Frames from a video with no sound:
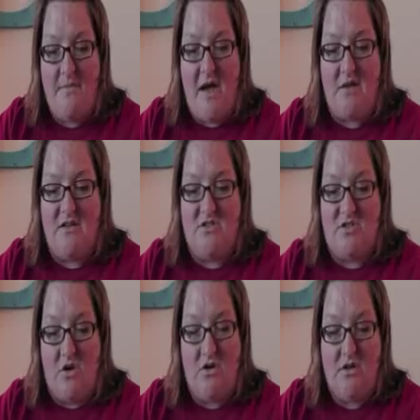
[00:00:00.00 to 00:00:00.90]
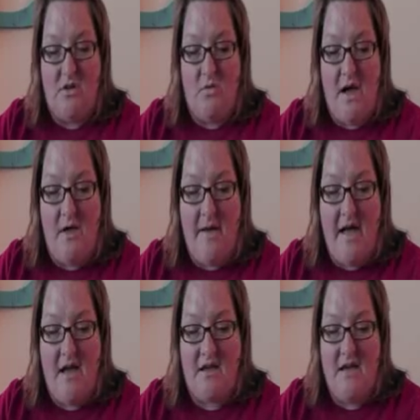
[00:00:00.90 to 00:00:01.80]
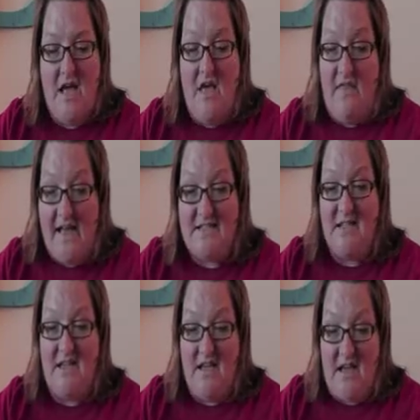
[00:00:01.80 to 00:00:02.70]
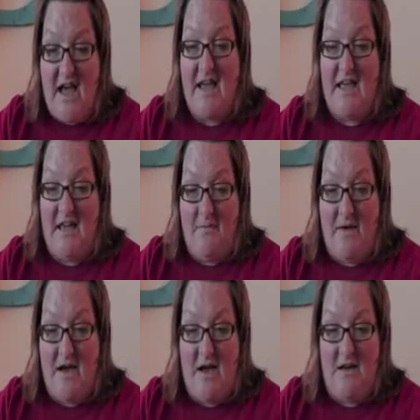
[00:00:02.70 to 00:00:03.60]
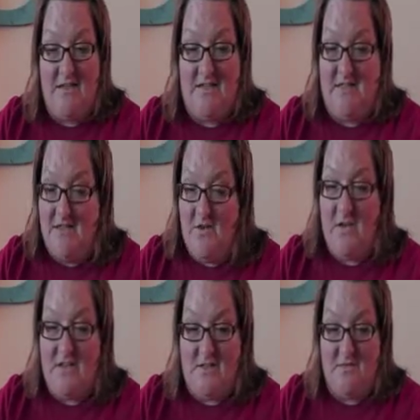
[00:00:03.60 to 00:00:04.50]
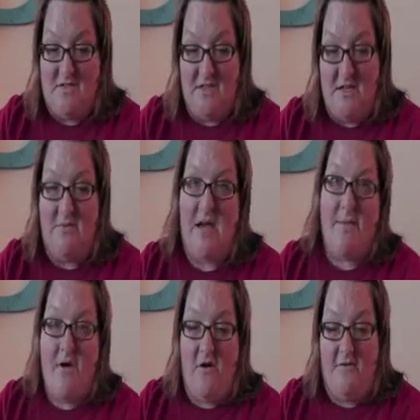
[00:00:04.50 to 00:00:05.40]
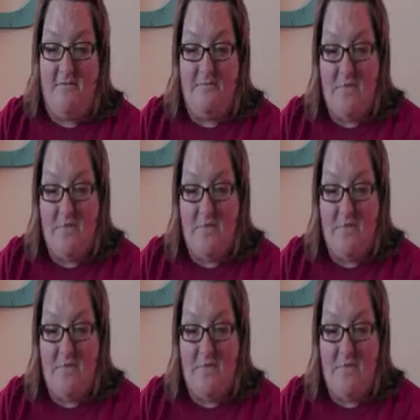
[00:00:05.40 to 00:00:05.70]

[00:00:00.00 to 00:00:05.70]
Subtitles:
about dessert a little while back? That's a gig I can get behind and still get some sleep. Come on."